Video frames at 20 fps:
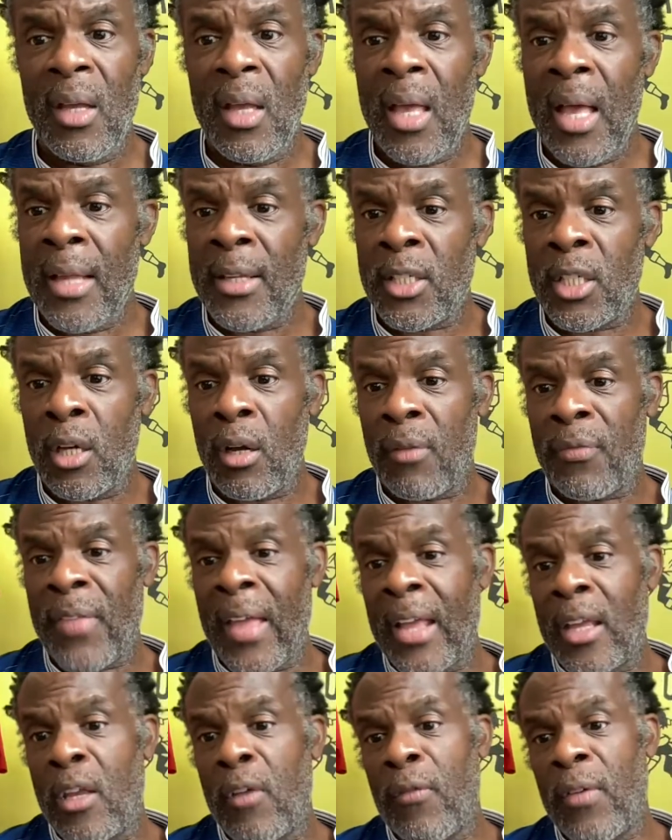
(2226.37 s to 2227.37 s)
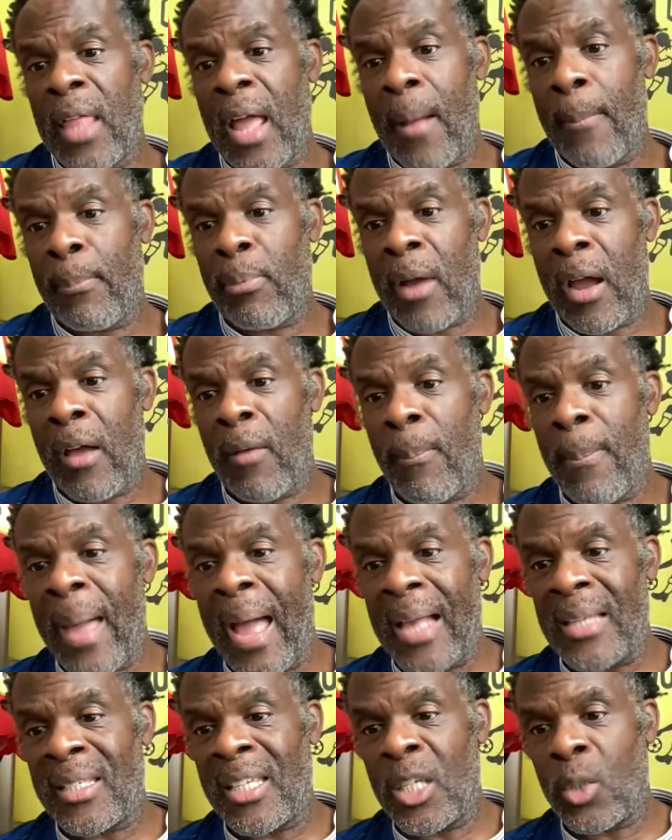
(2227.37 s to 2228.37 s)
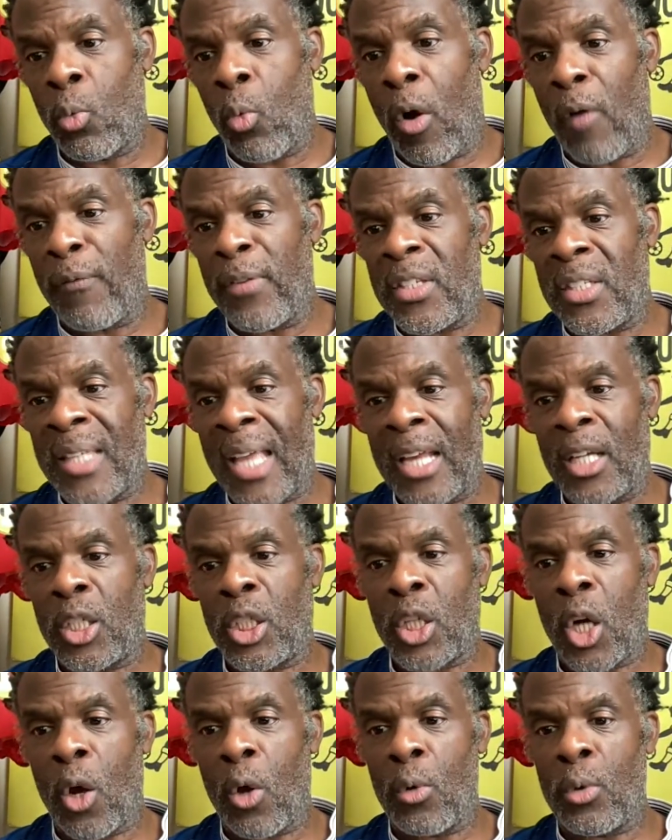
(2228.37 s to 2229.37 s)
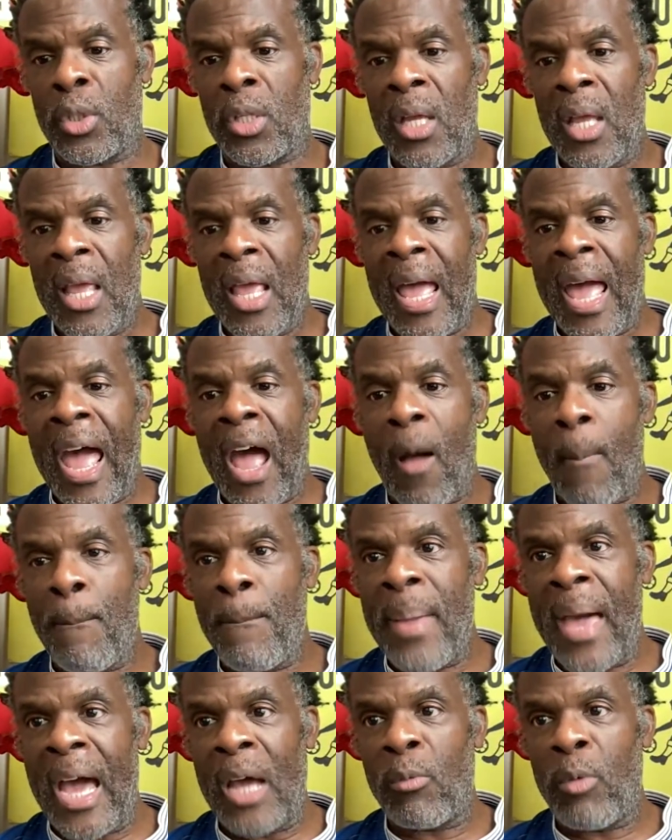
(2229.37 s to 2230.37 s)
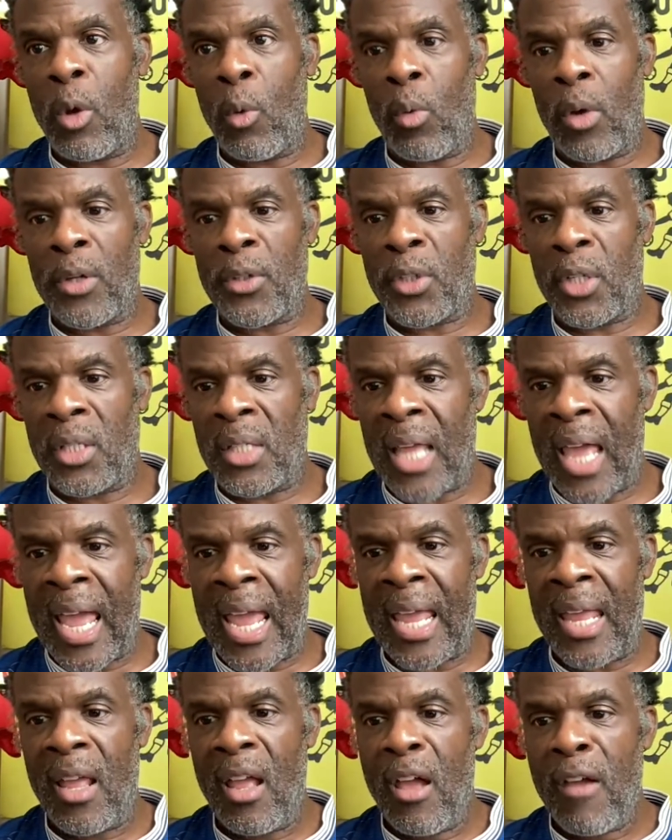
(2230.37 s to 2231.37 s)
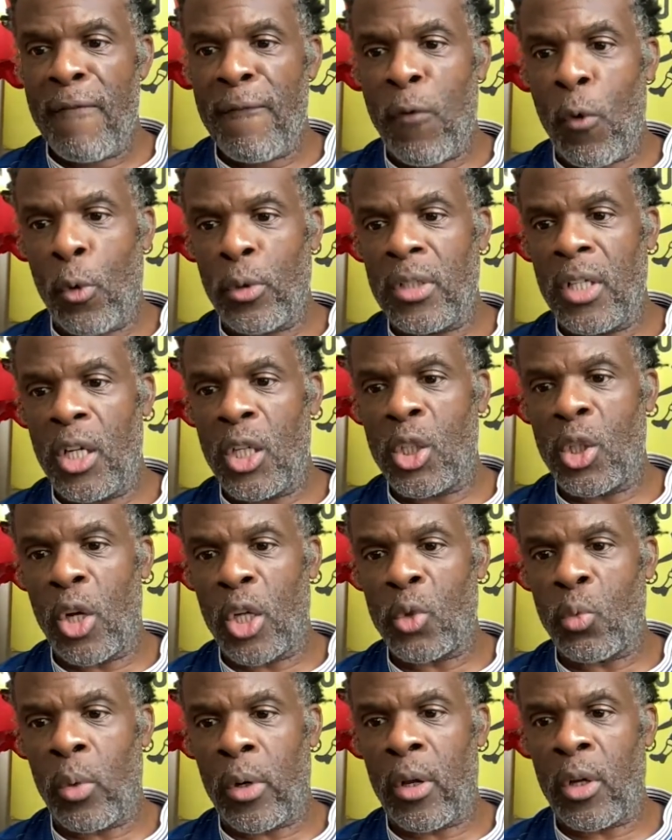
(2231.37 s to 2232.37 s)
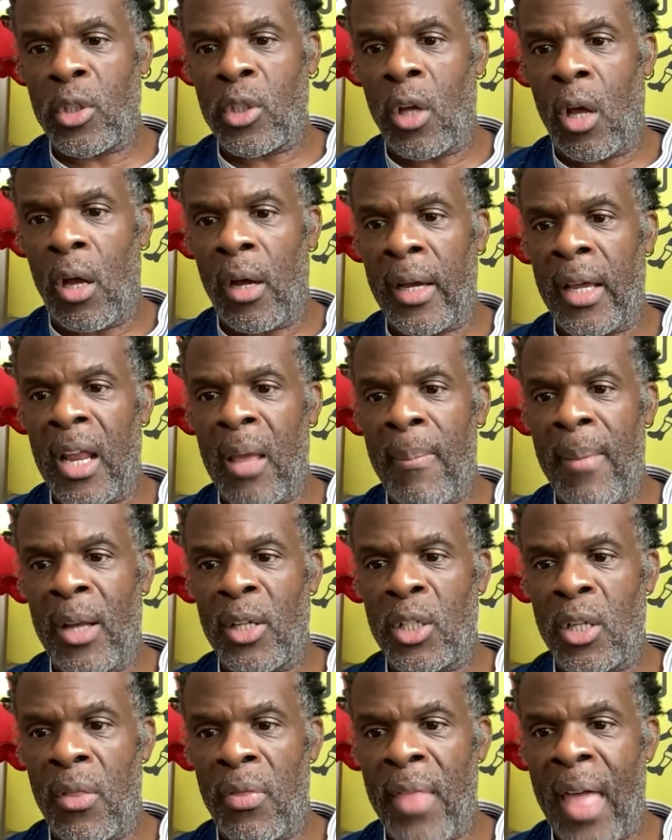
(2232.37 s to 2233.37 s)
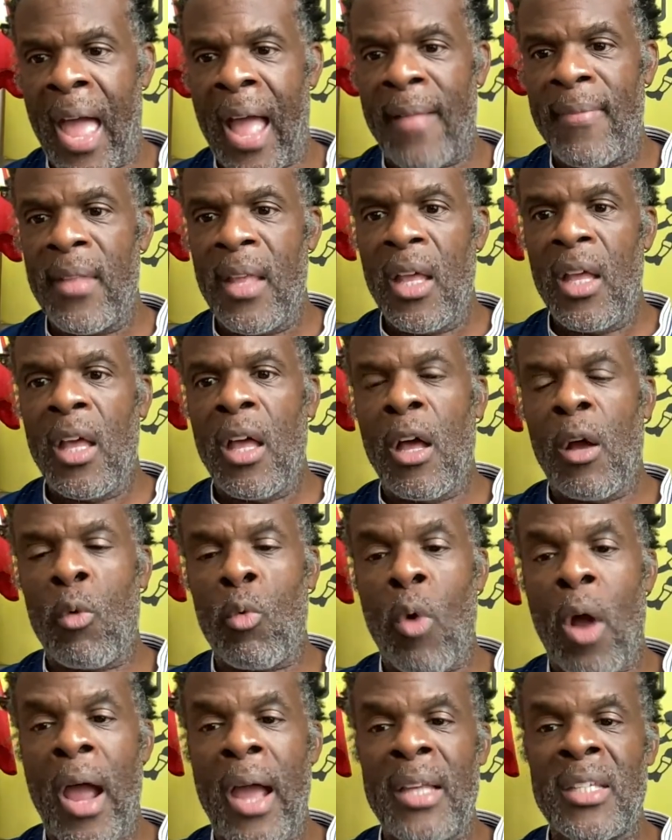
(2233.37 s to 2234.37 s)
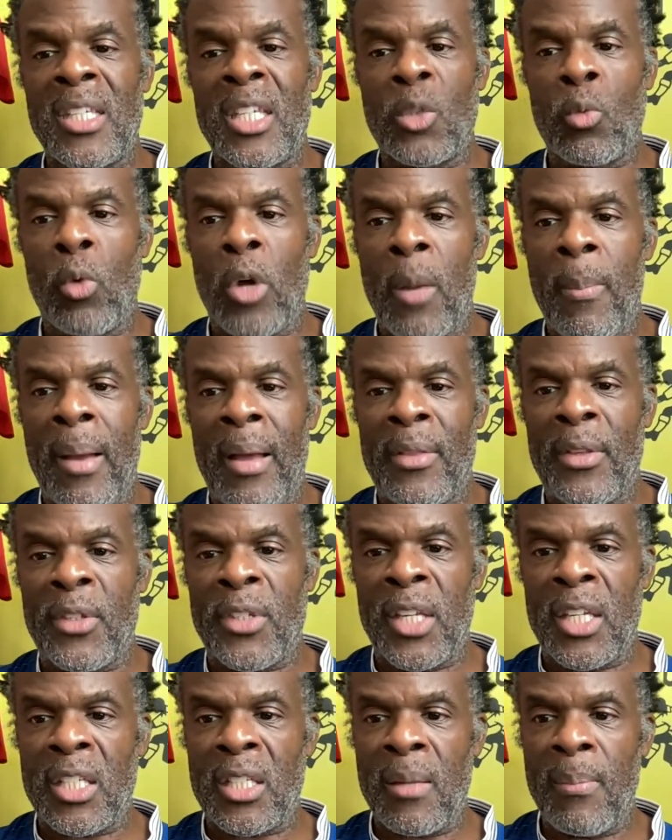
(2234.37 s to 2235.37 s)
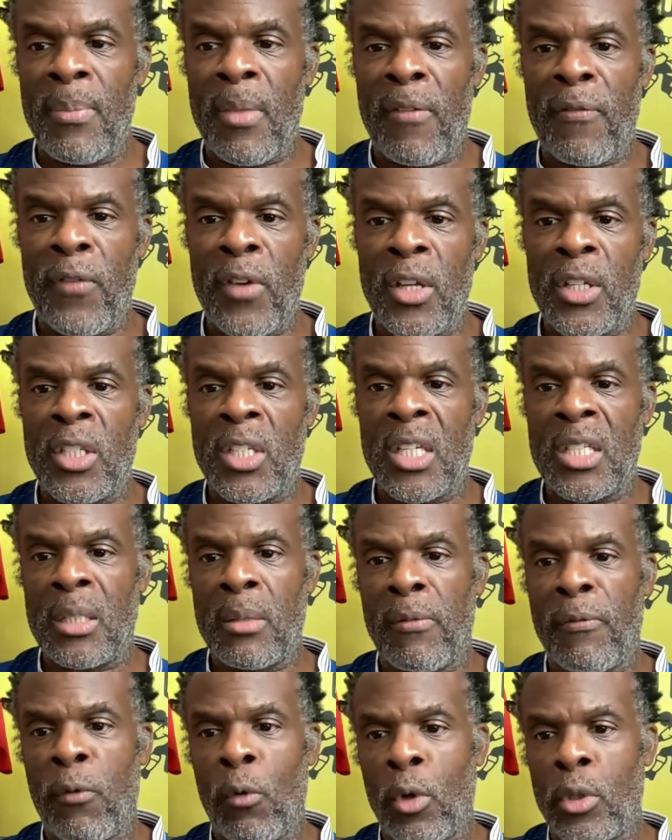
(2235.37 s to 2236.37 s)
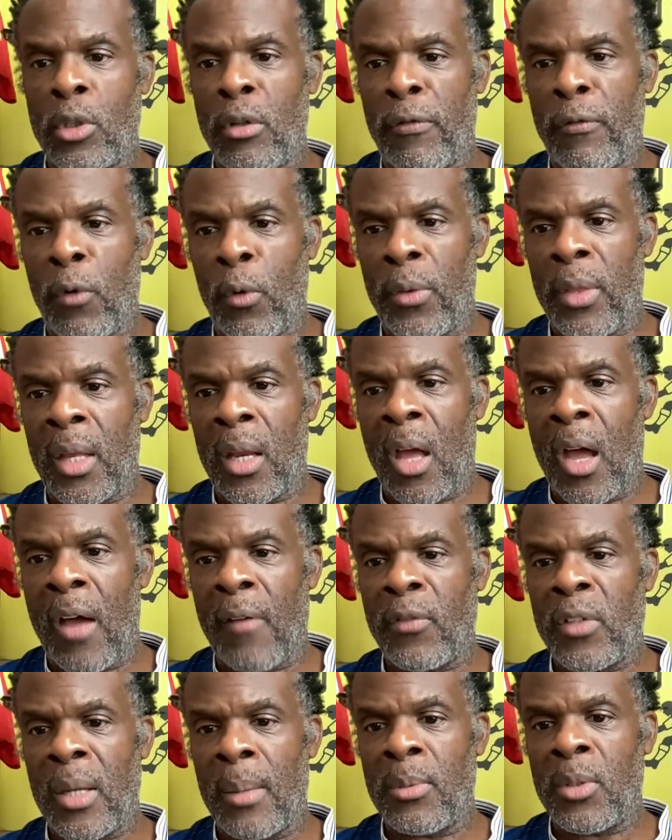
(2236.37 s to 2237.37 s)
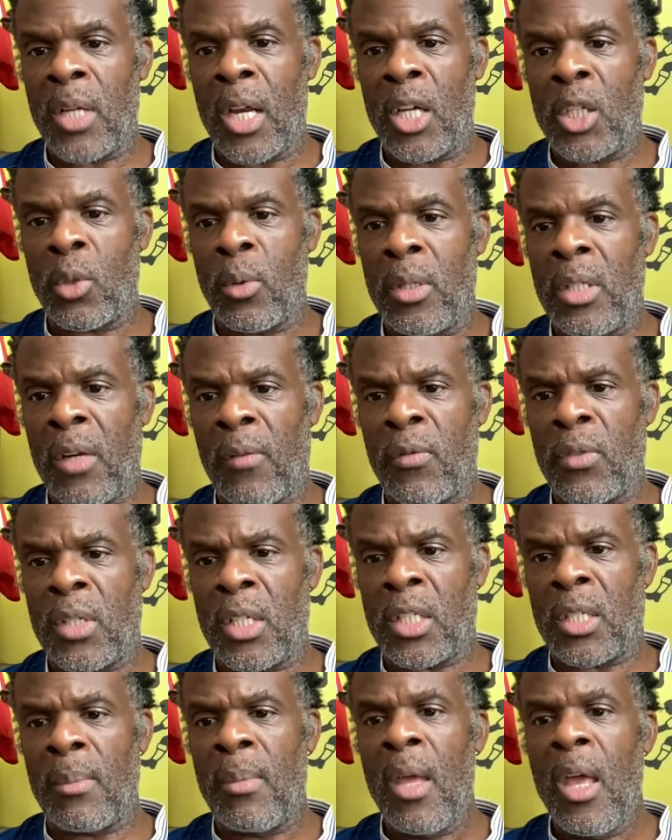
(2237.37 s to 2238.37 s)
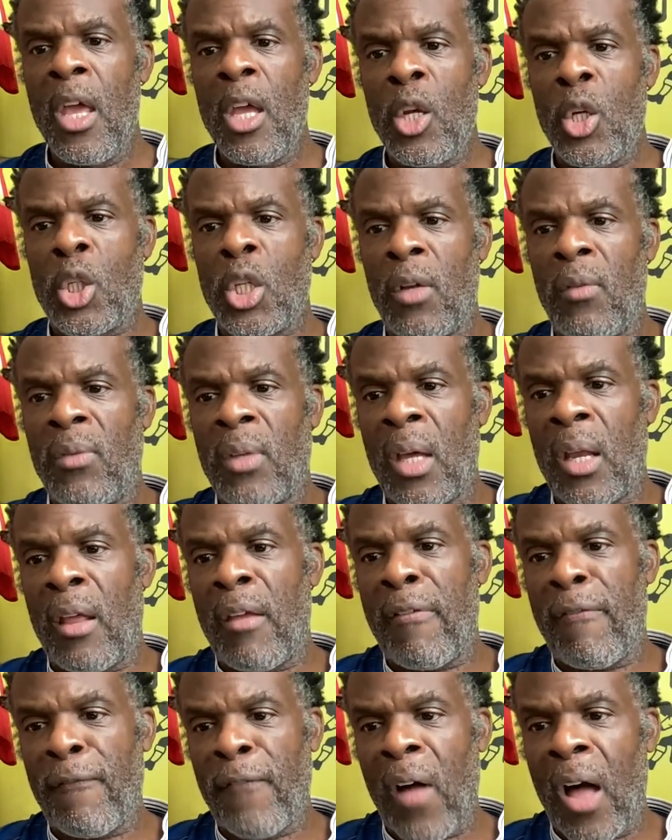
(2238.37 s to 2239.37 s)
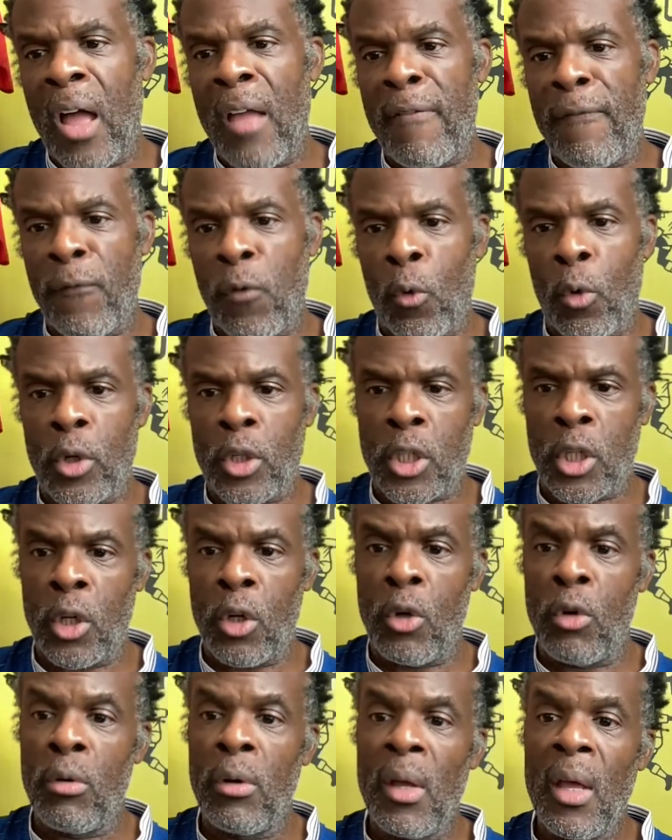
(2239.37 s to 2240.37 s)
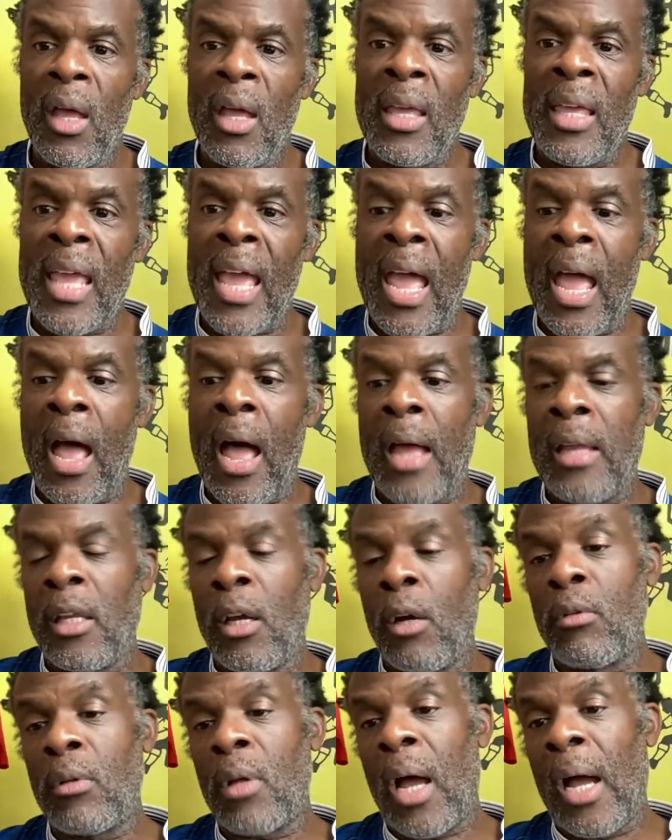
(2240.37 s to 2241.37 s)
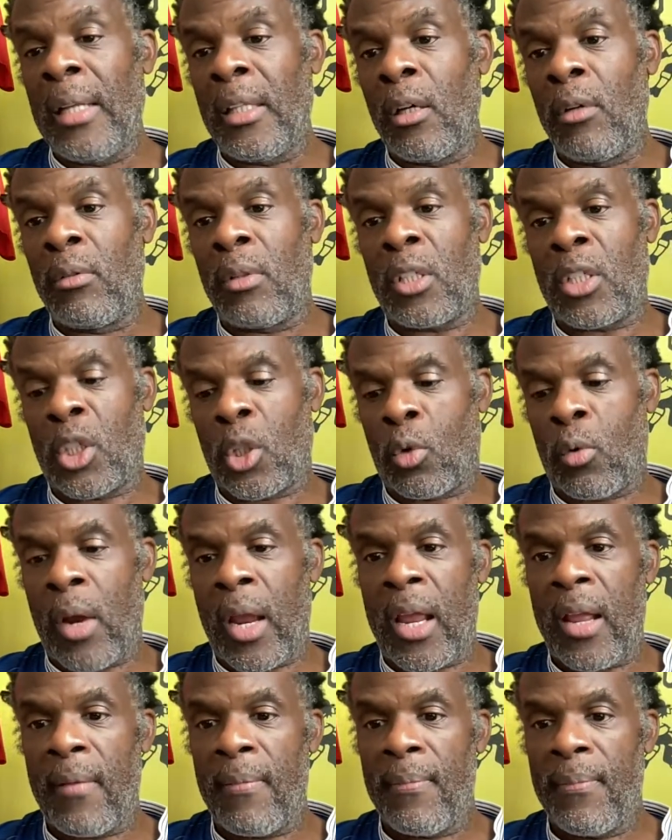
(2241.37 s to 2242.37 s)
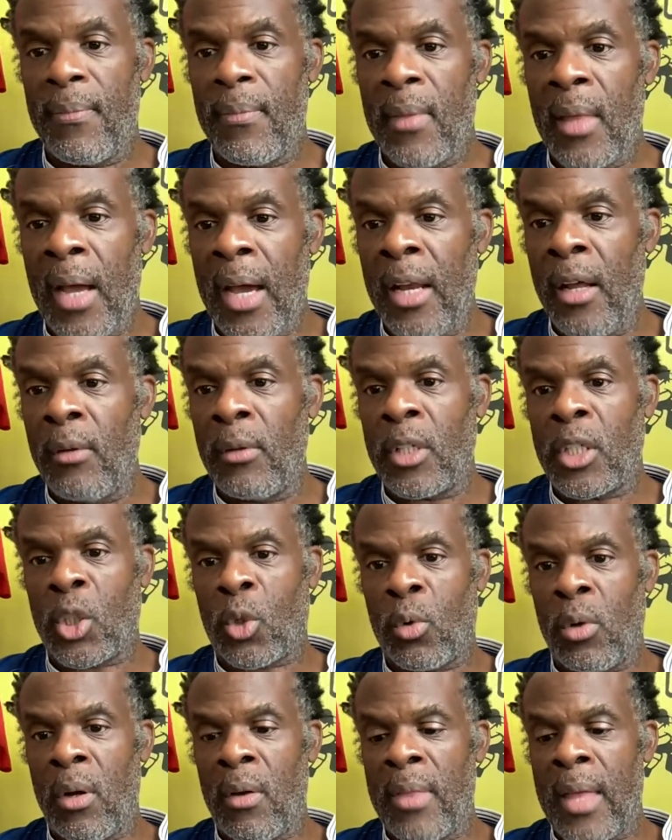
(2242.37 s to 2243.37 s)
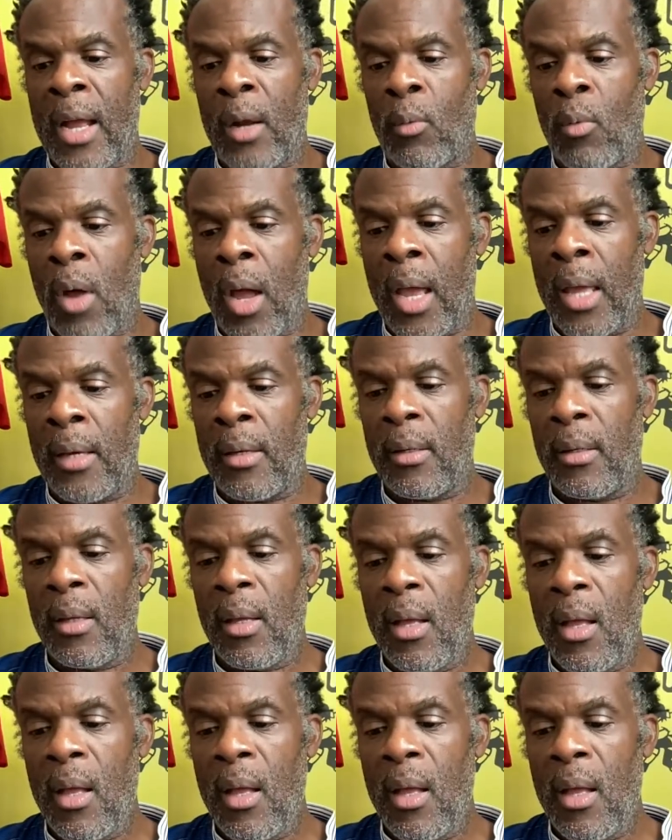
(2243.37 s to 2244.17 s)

And so thank you for that, Brown. Matt says Watford stat shows how bad we was today. 14 shots, 1 on target. I mentioned that. Ryan says, what about the system? The first system, 4-2-4, then halftime changed to a different system. Should have done a 5-4-2. Yeah, I don't disagree. I don't disagree with that, Ryan.